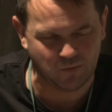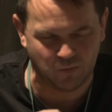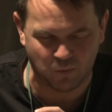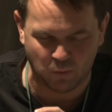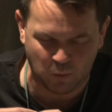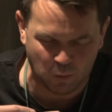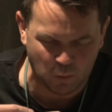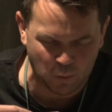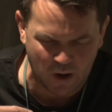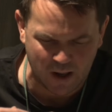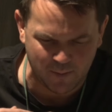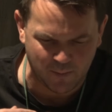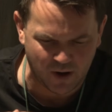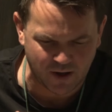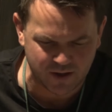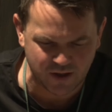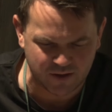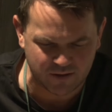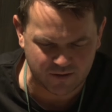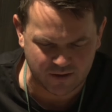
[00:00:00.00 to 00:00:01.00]
Whereby
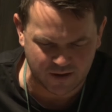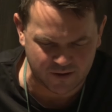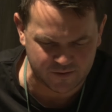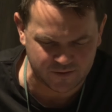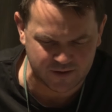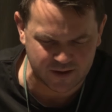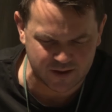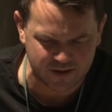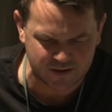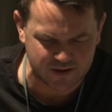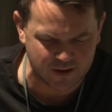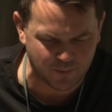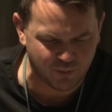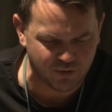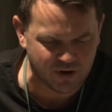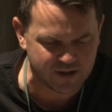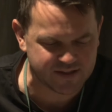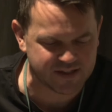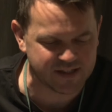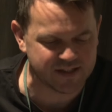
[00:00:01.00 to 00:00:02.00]
the
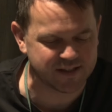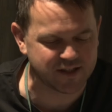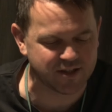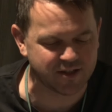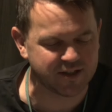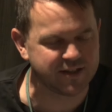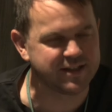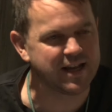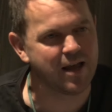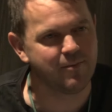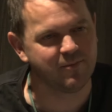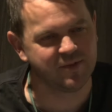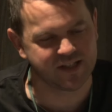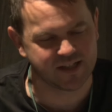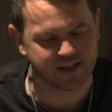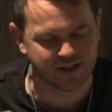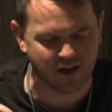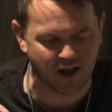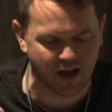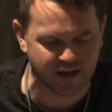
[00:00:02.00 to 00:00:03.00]
present is condemned
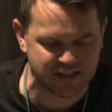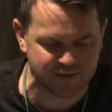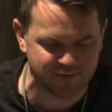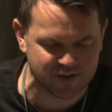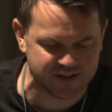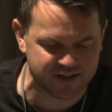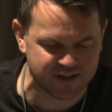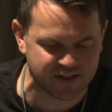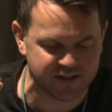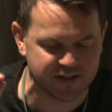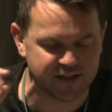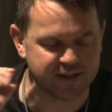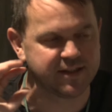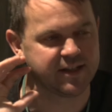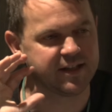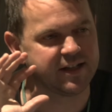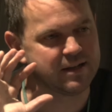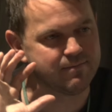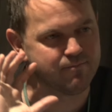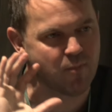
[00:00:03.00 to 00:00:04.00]
in light of a
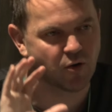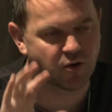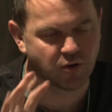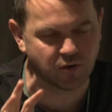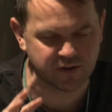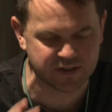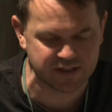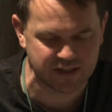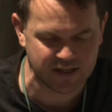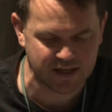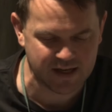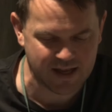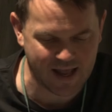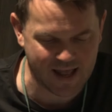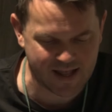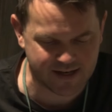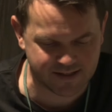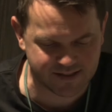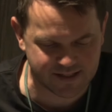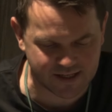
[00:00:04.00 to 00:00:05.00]
statistically modelled
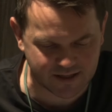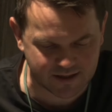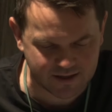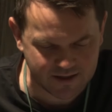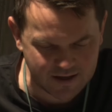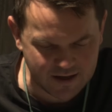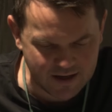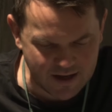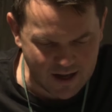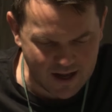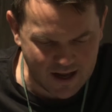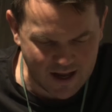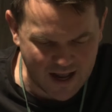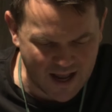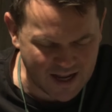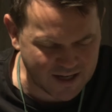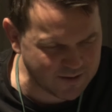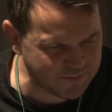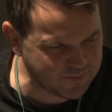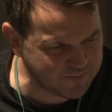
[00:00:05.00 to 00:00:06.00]
ending,
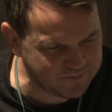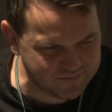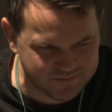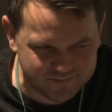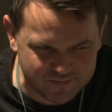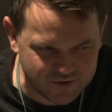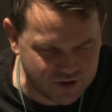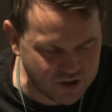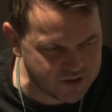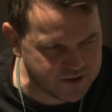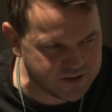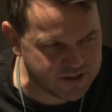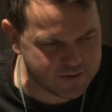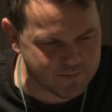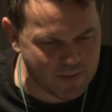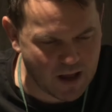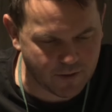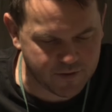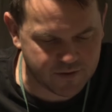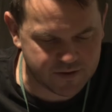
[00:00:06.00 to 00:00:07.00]
and just as
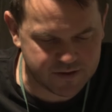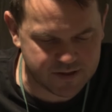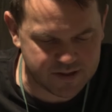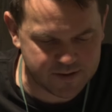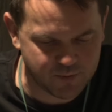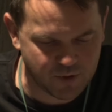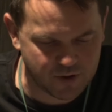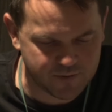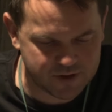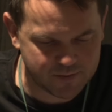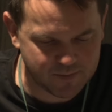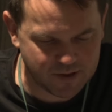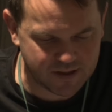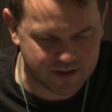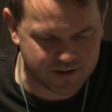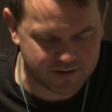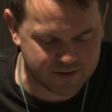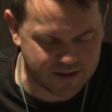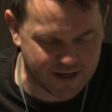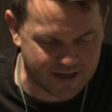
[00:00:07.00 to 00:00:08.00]
Malthus is proved to be
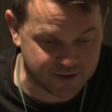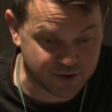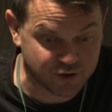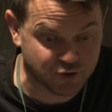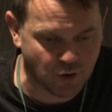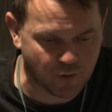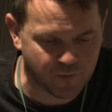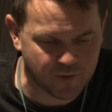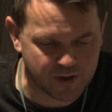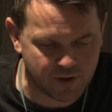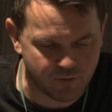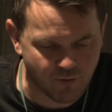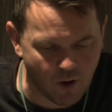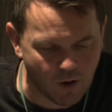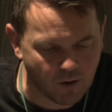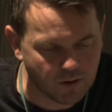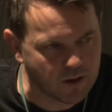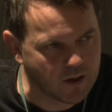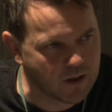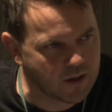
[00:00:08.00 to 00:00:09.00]
catastrophically
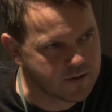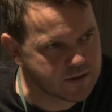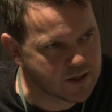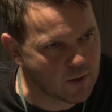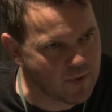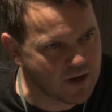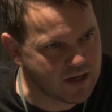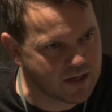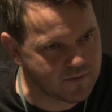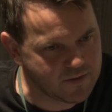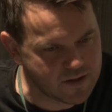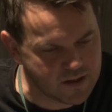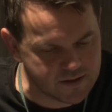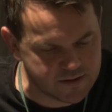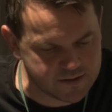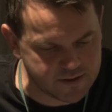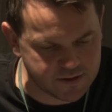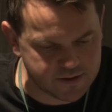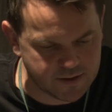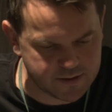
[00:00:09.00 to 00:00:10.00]
wrong, so many of
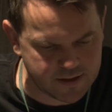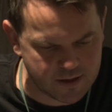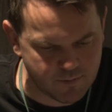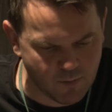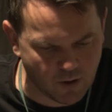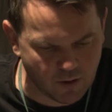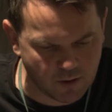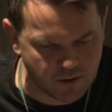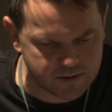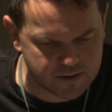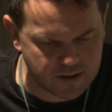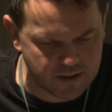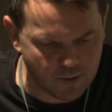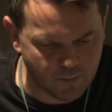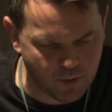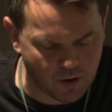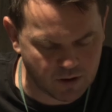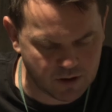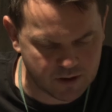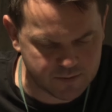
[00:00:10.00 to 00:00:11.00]
these statistically modelled
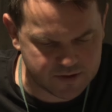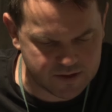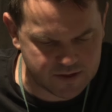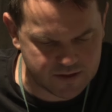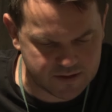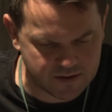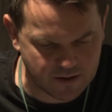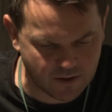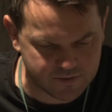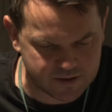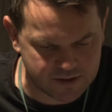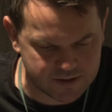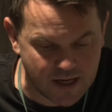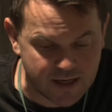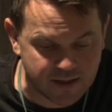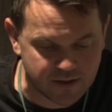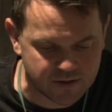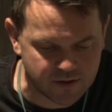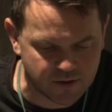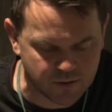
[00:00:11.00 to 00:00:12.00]
apocalypses of
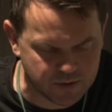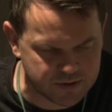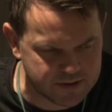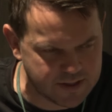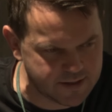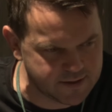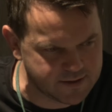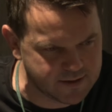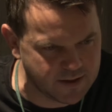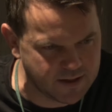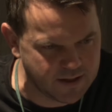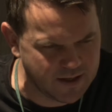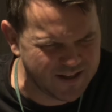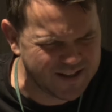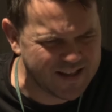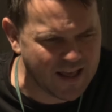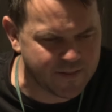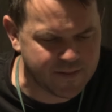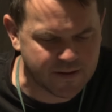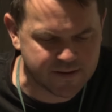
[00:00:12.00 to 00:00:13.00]
today do tend to
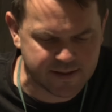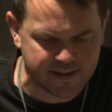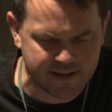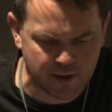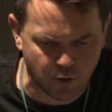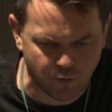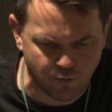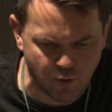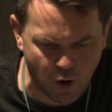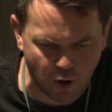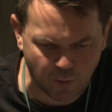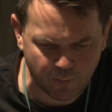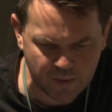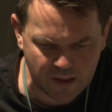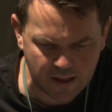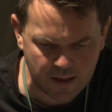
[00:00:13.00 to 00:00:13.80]
get things a little wrong.